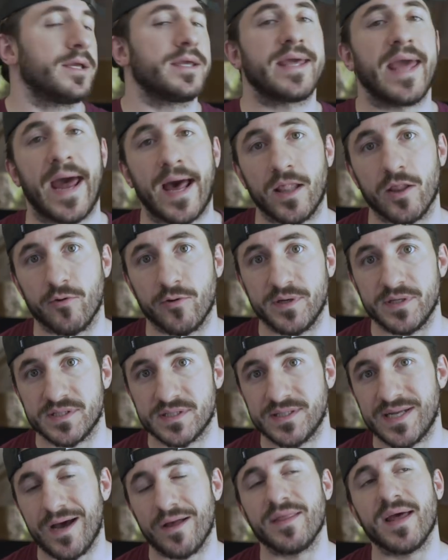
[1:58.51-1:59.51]

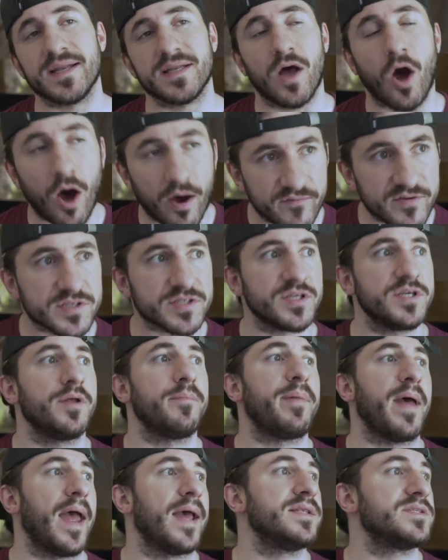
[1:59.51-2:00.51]
Calories. Now, that obviously
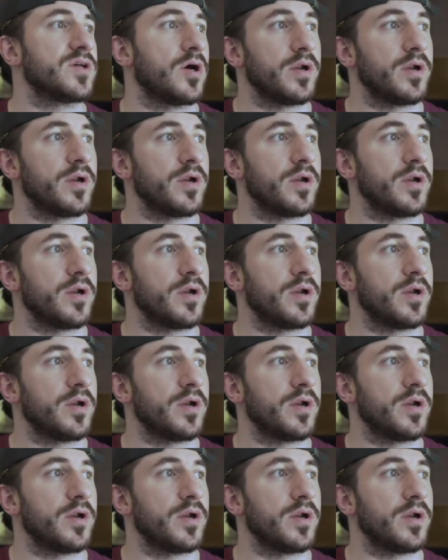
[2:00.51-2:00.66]
depends